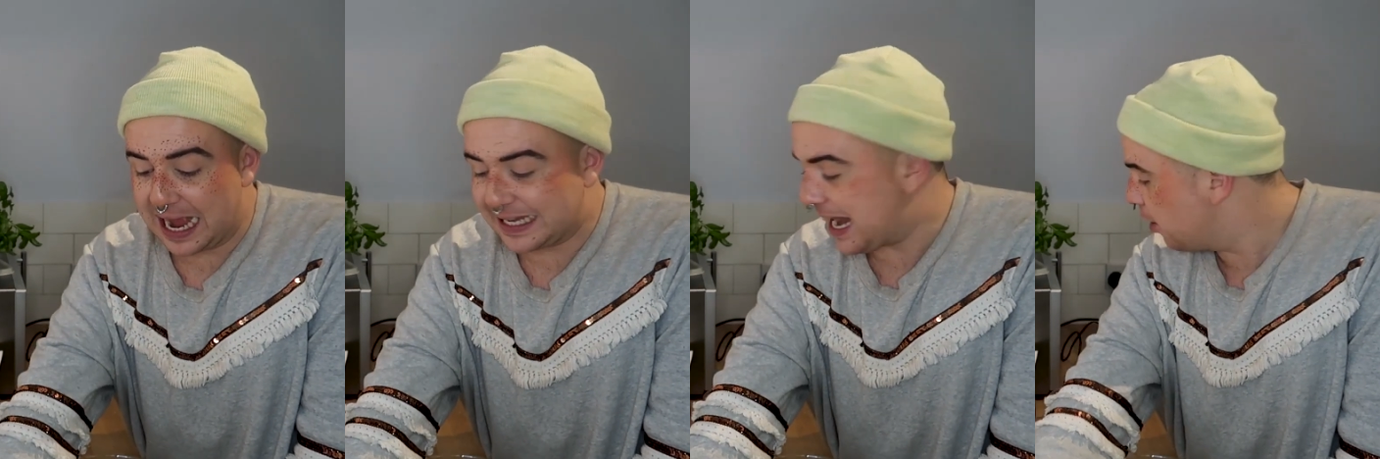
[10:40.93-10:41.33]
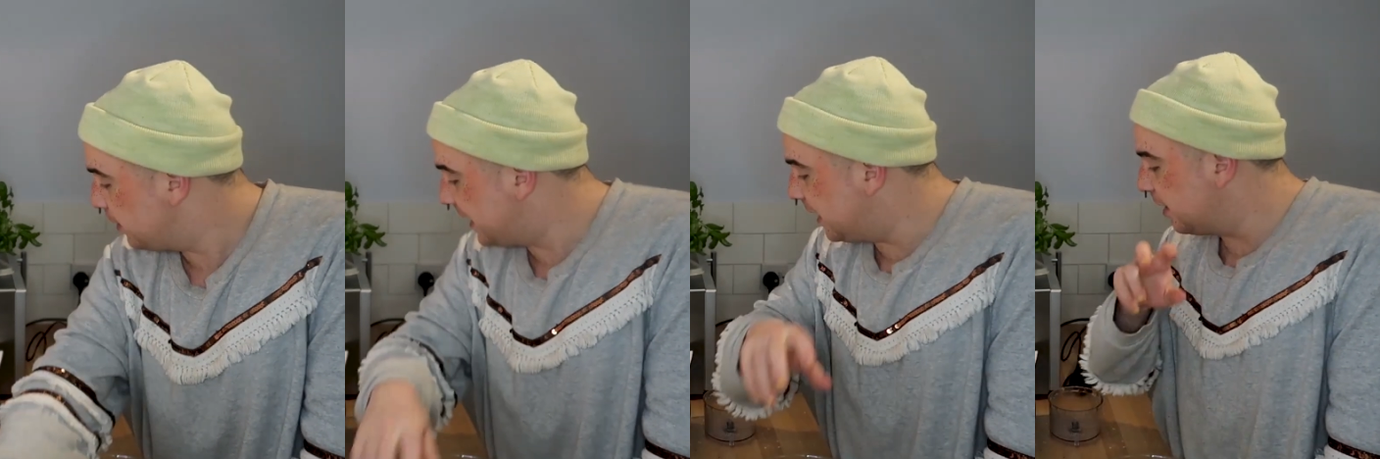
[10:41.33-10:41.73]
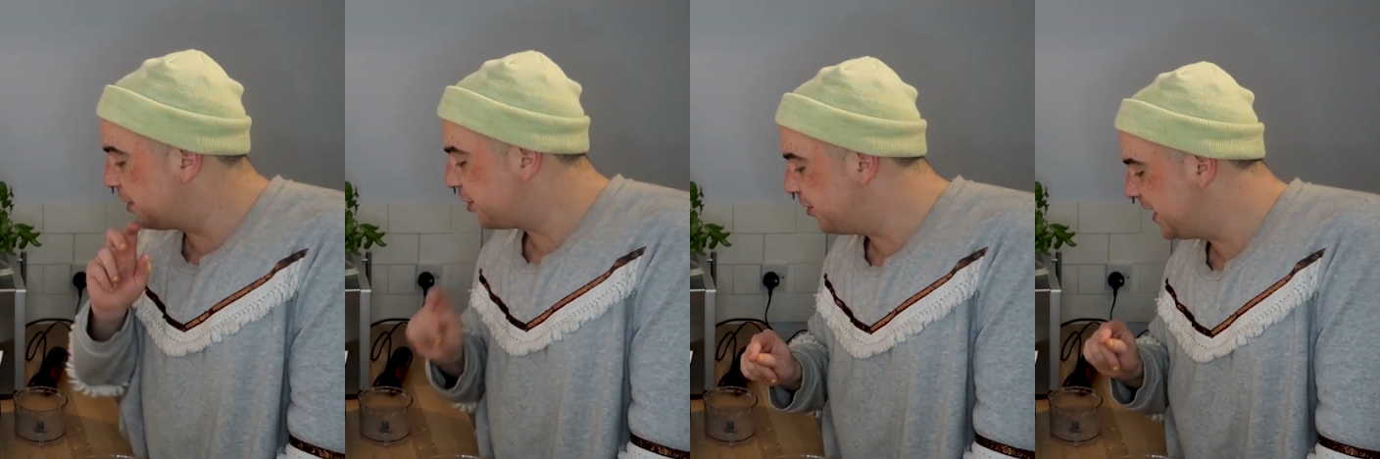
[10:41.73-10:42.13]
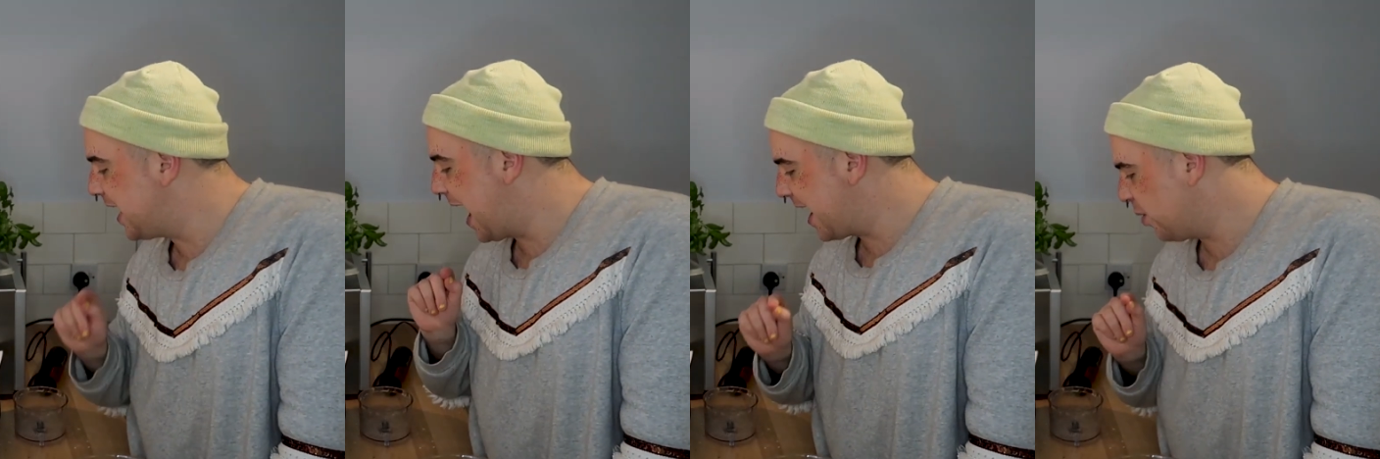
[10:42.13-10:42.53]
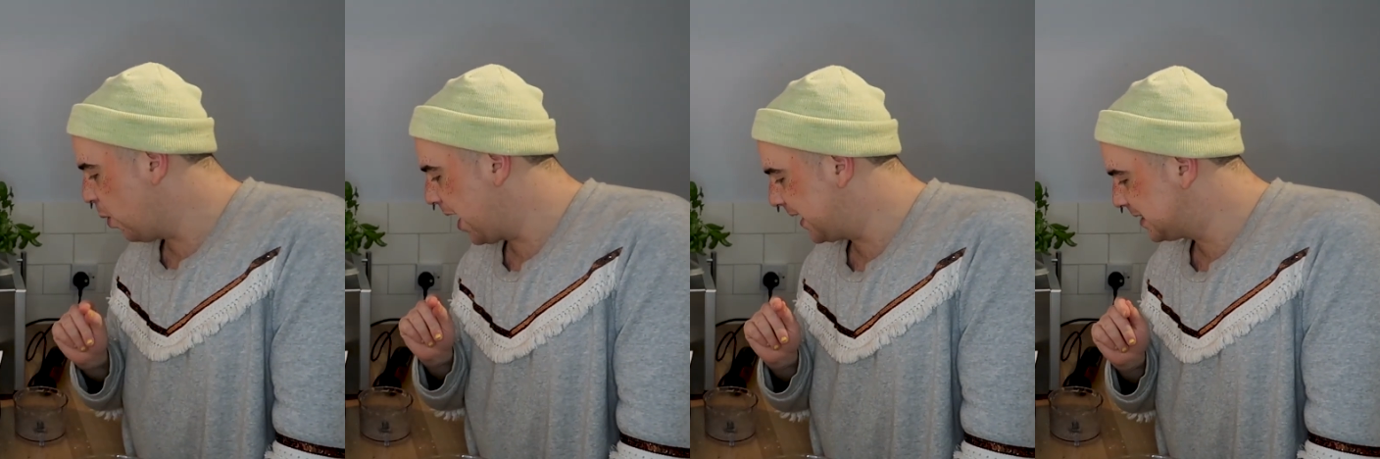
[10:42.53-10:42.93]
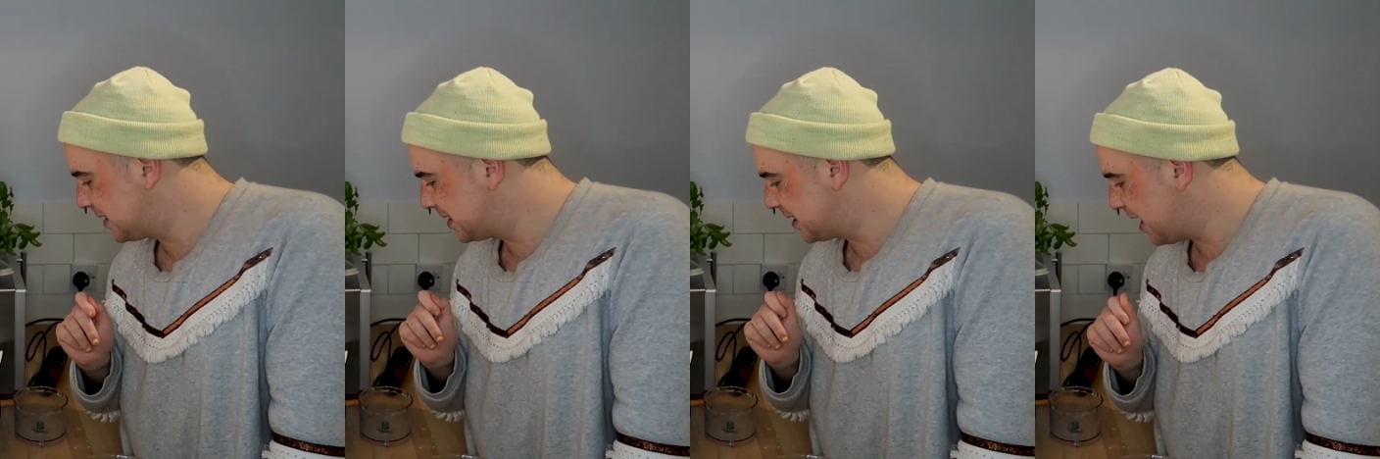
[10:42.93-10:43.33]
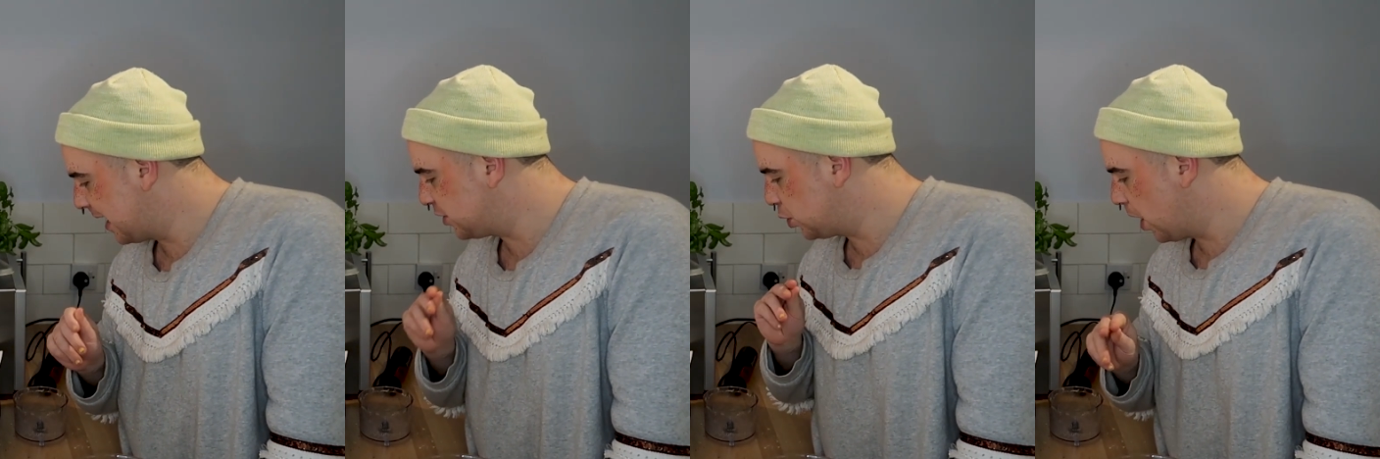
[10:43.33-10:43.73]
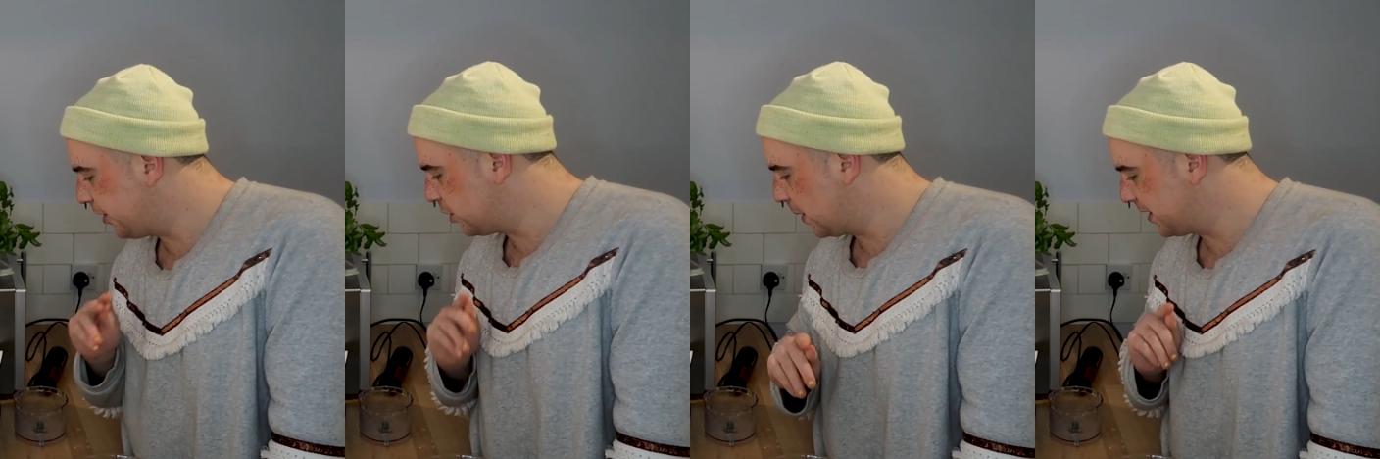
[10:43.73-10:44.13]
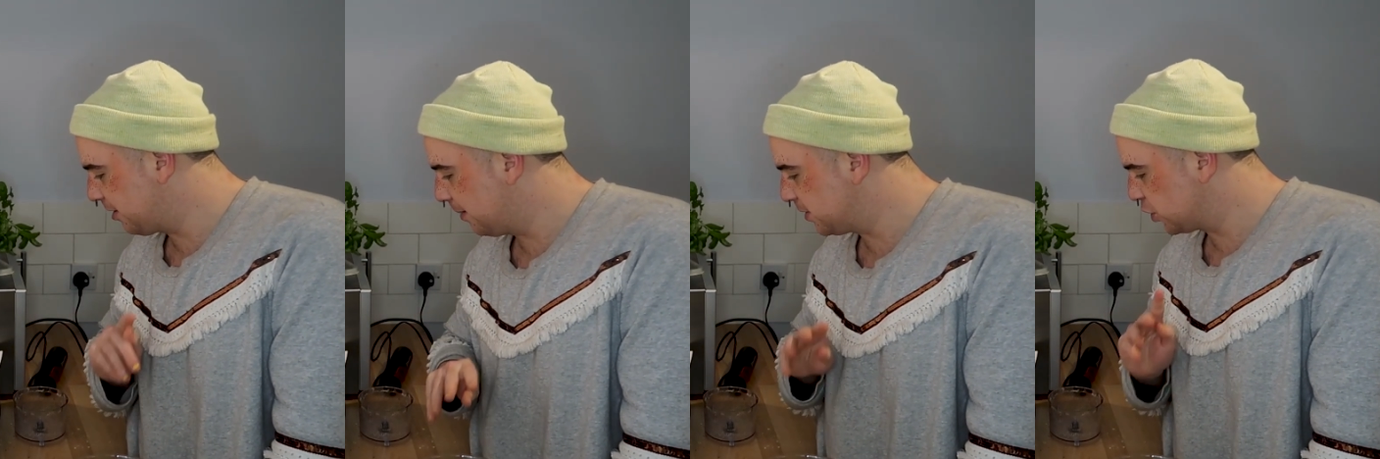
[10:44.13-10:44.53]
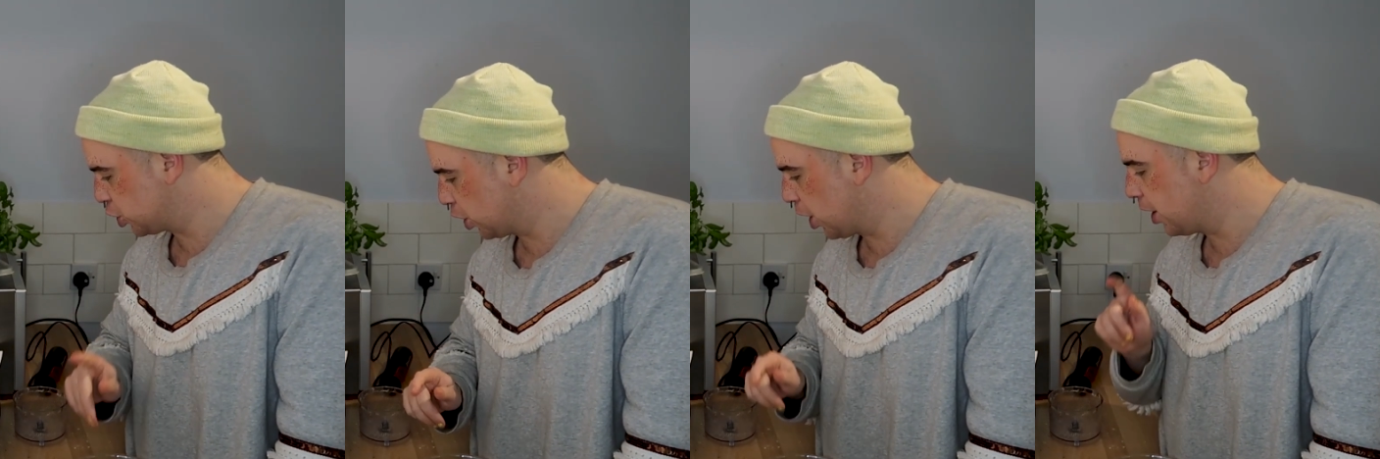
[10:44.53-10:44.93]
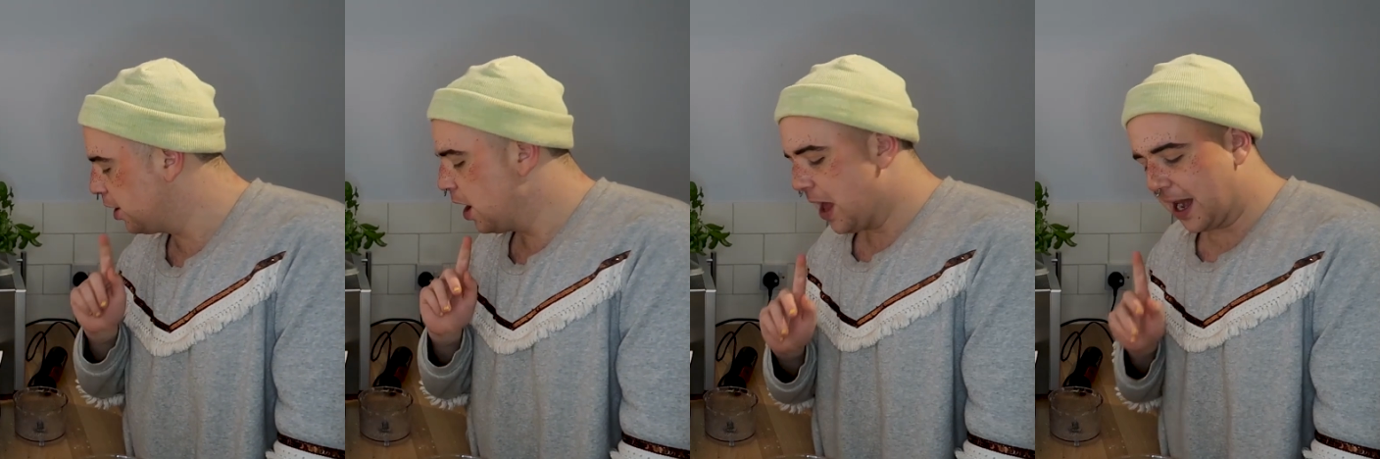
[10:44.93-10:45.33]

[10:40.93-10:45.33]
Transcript: I now need 3 egg whites and 220 grams of sugar,